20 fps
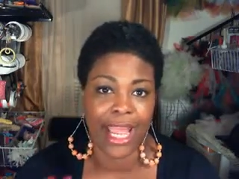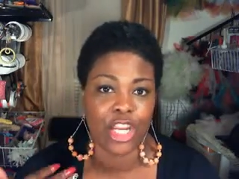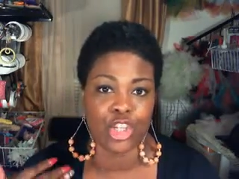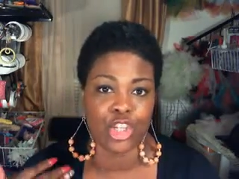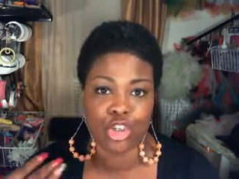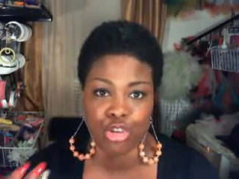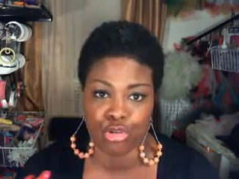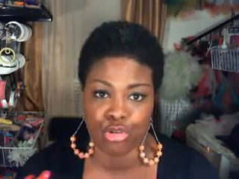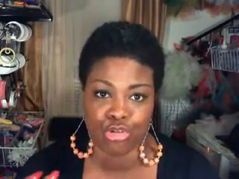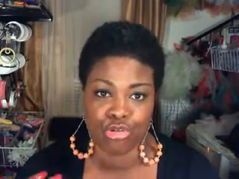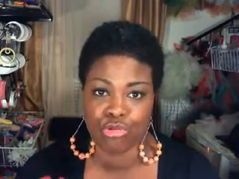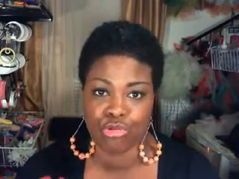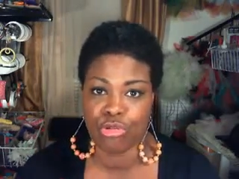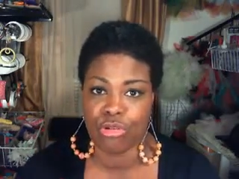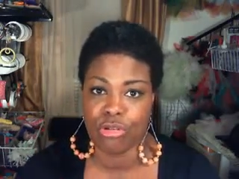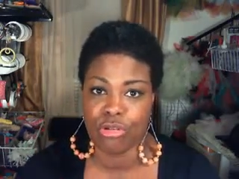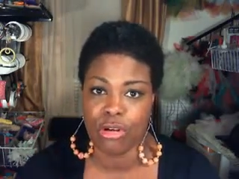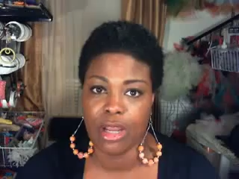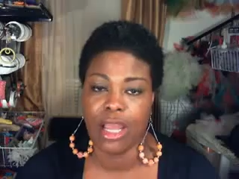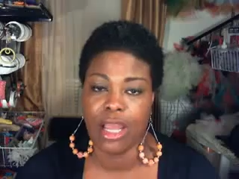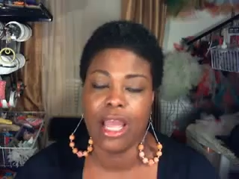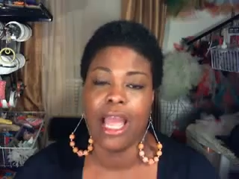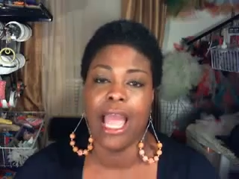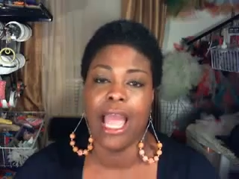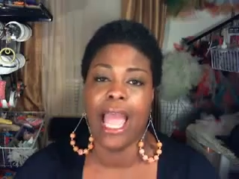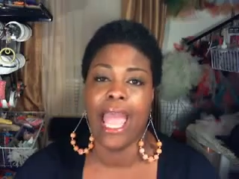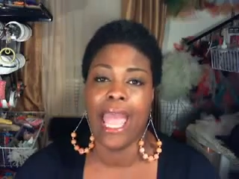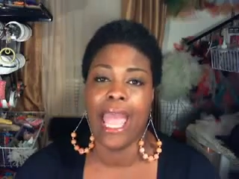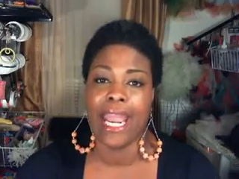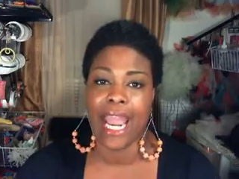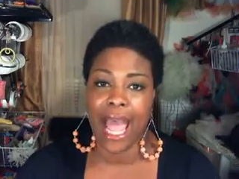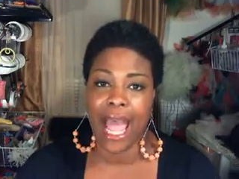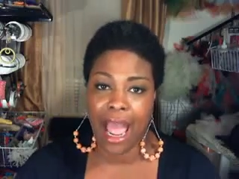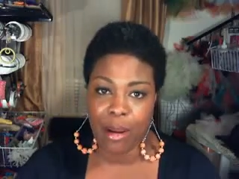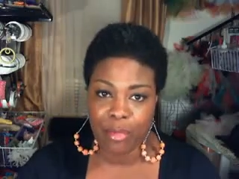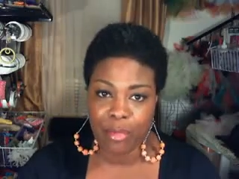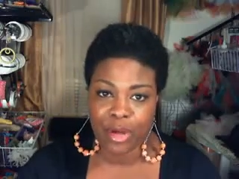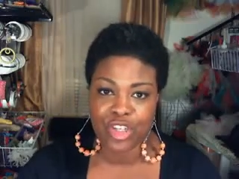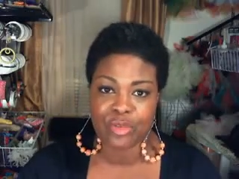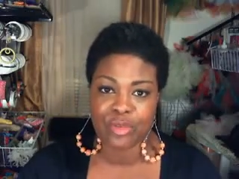as usual, and
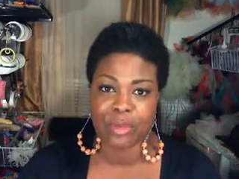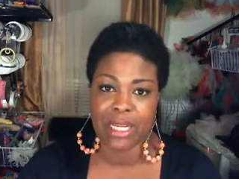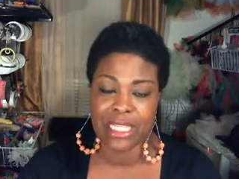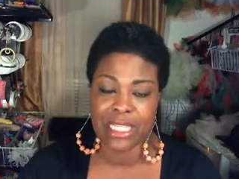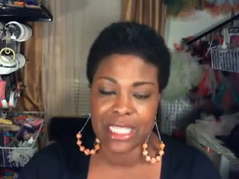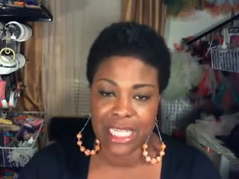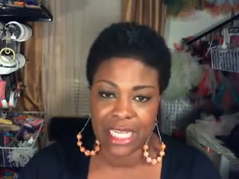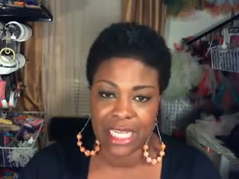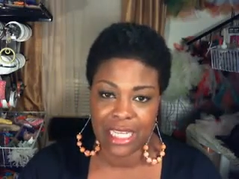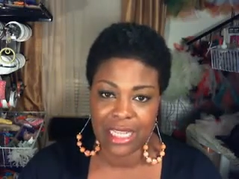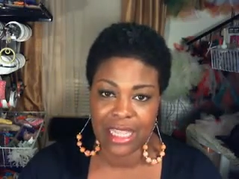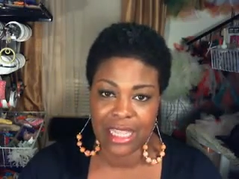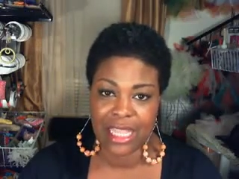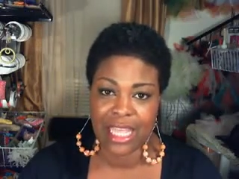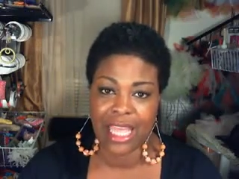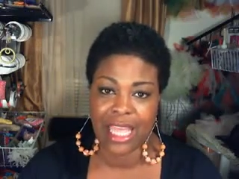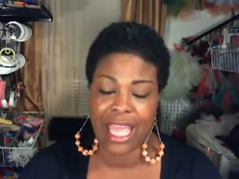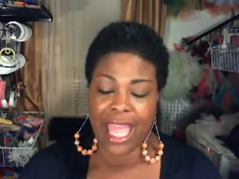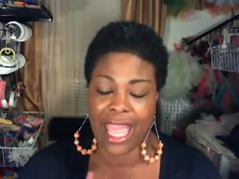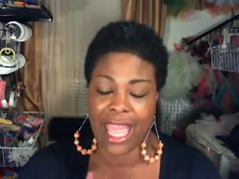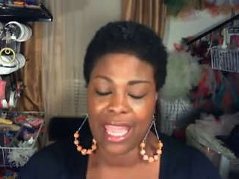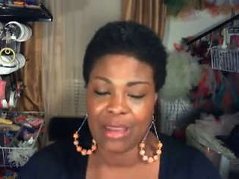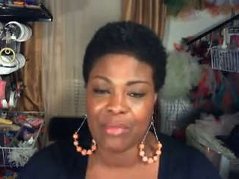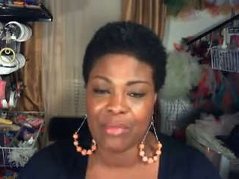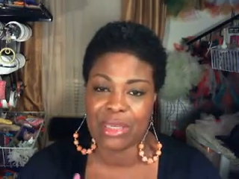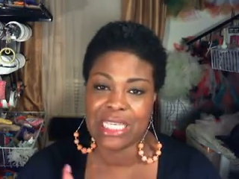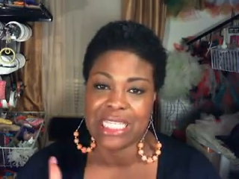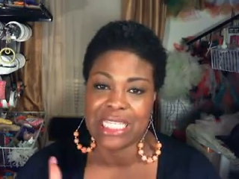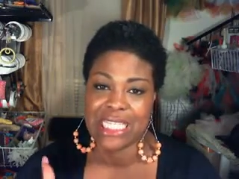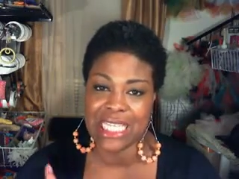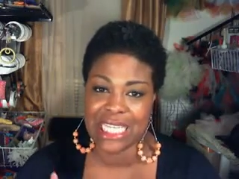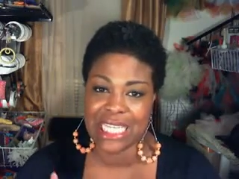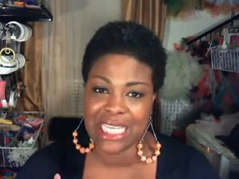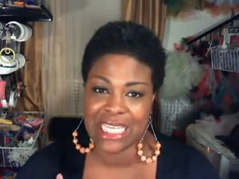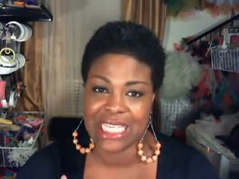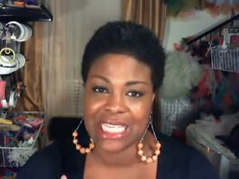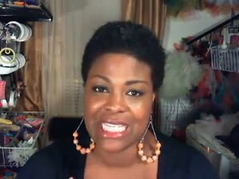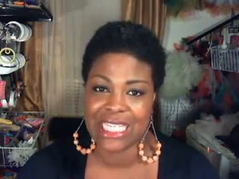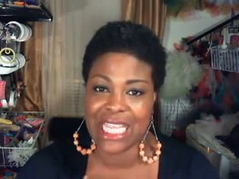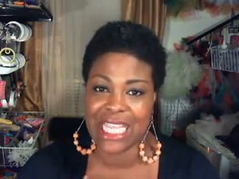I brush my teeth
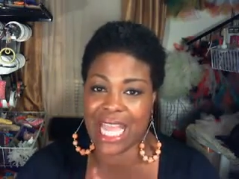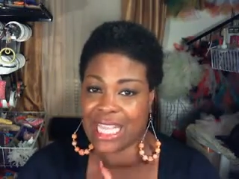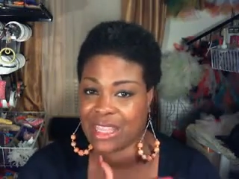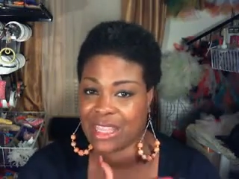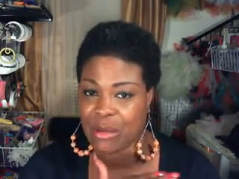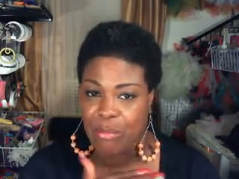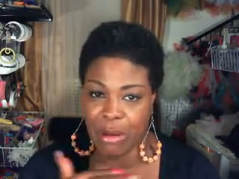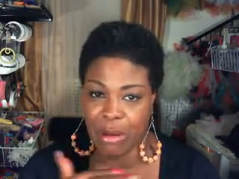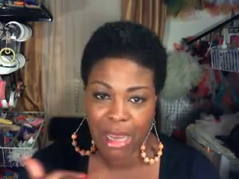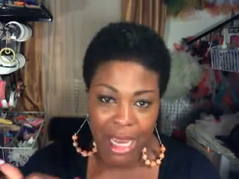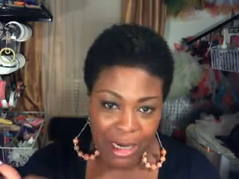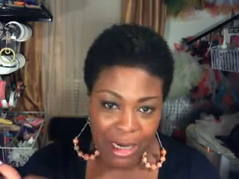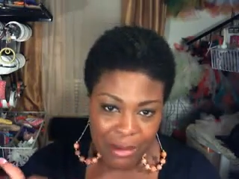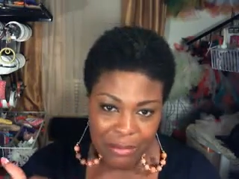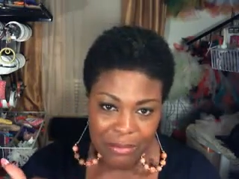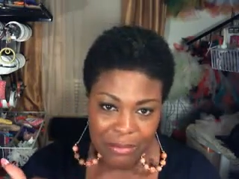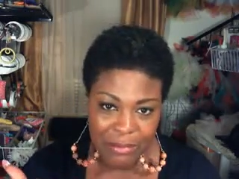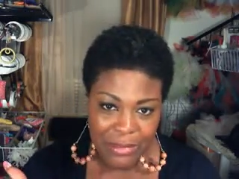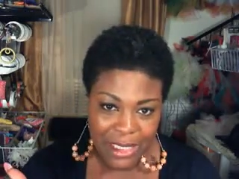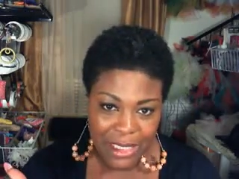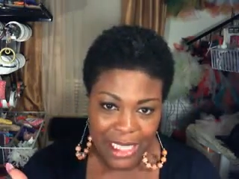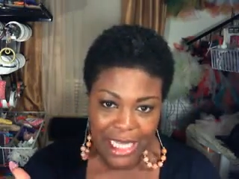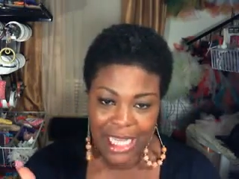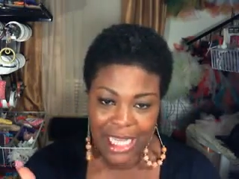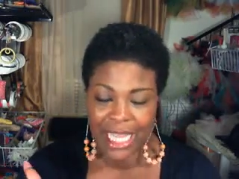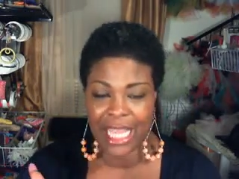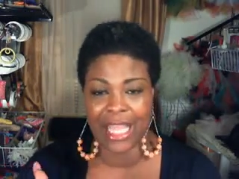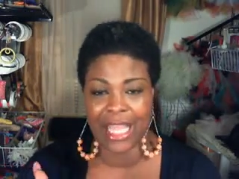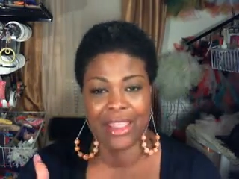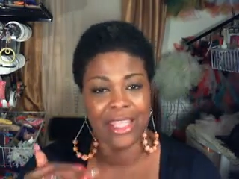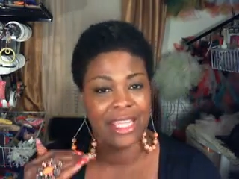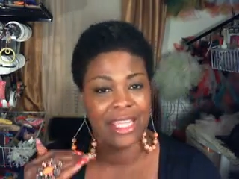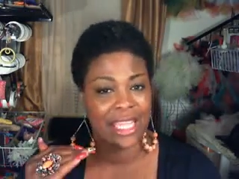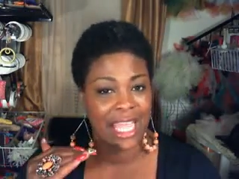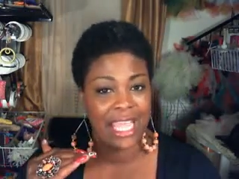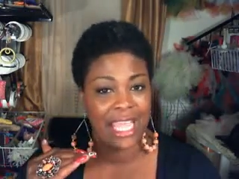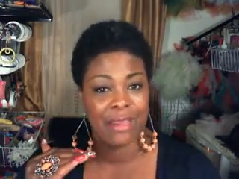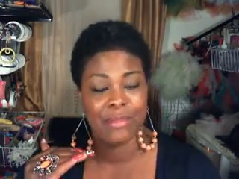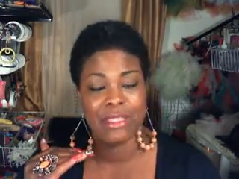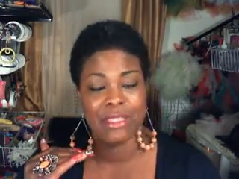ABCs at the bottom, and
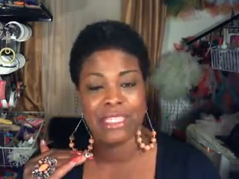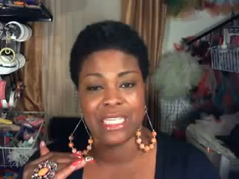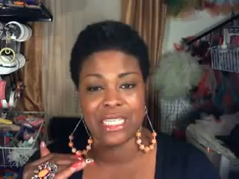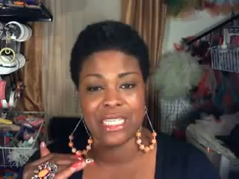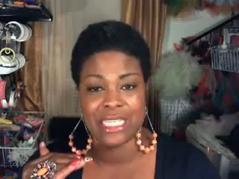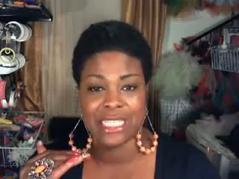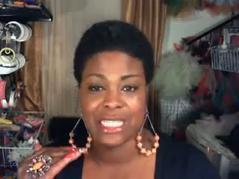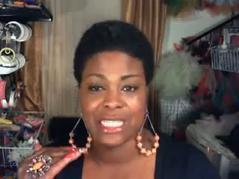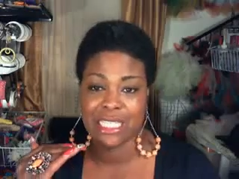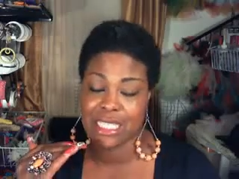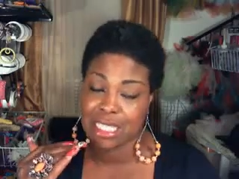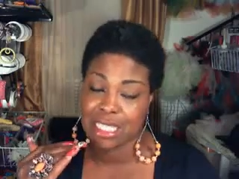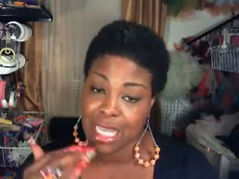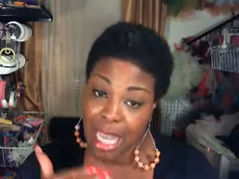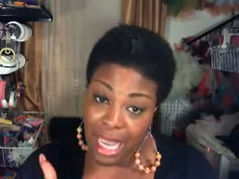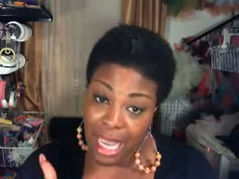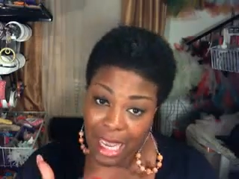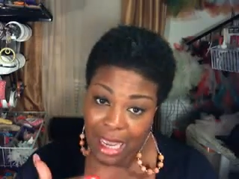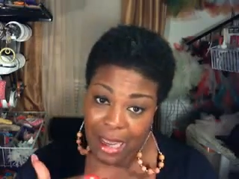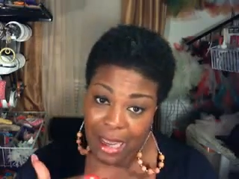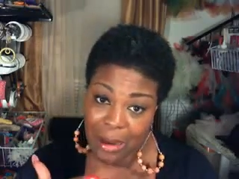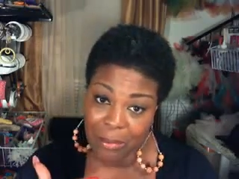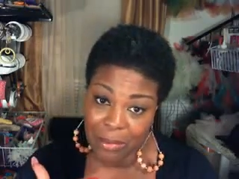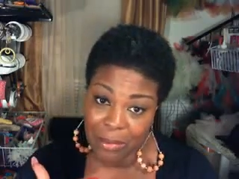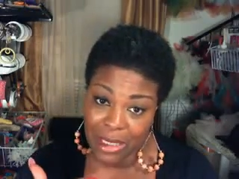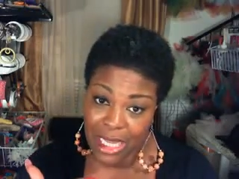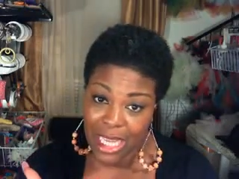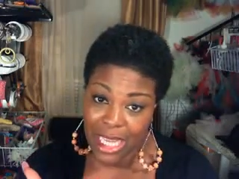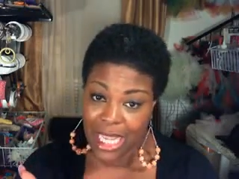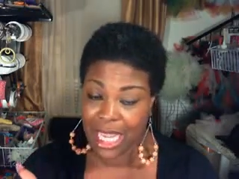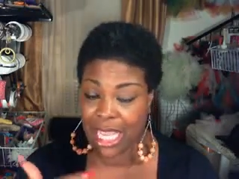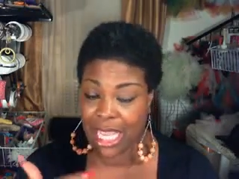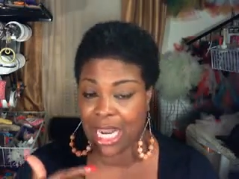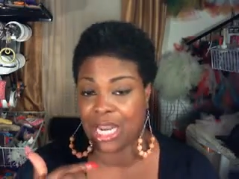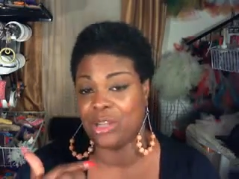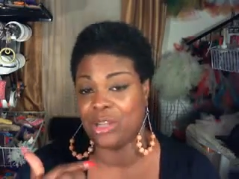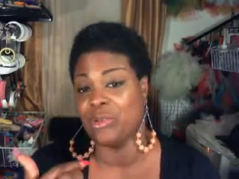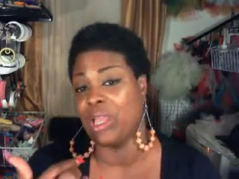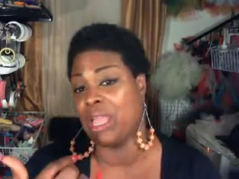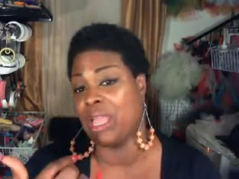then the ABCs at the top,
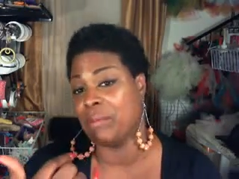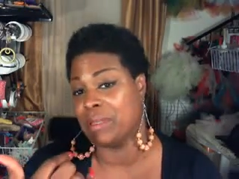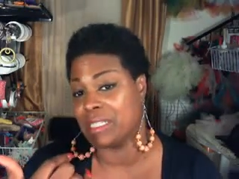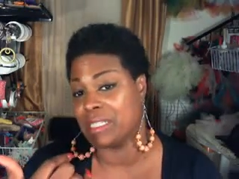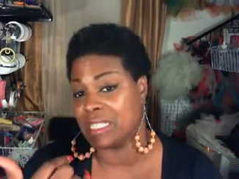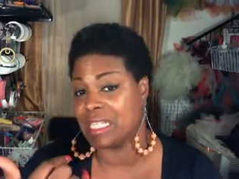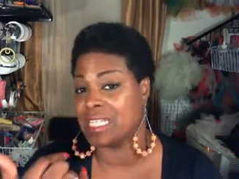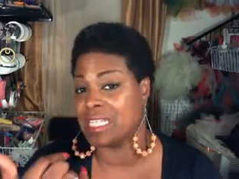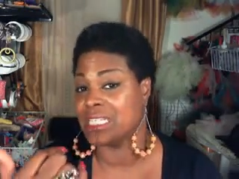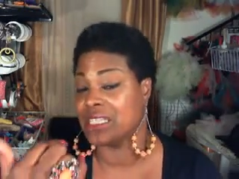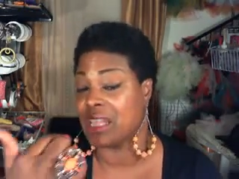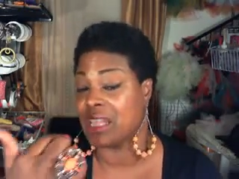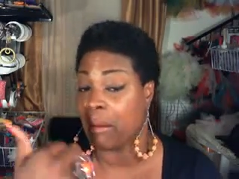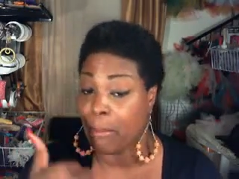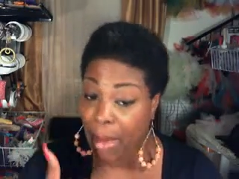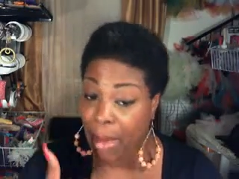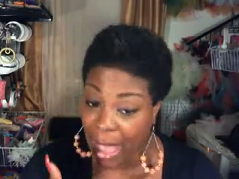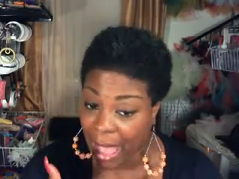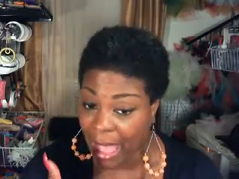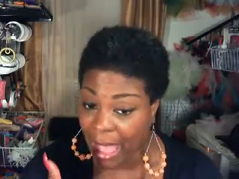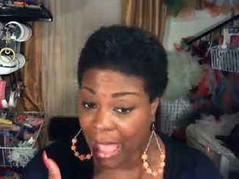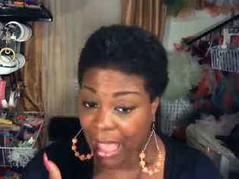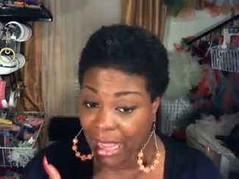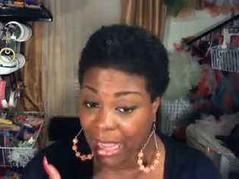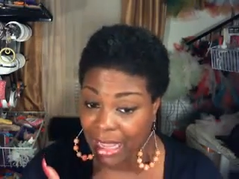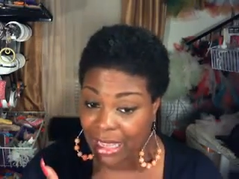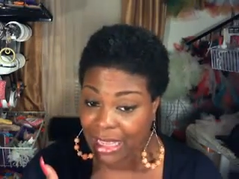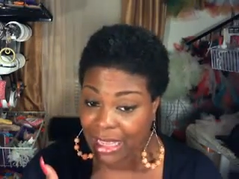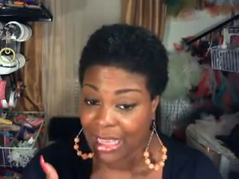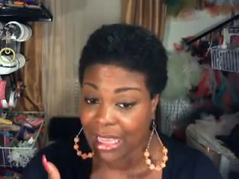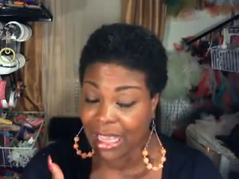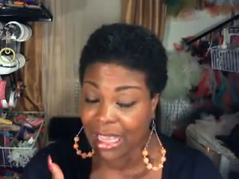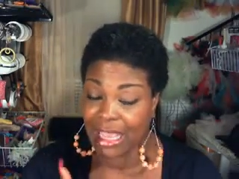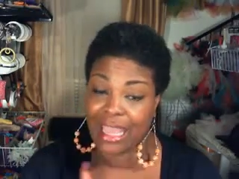and I do ABCs in the back,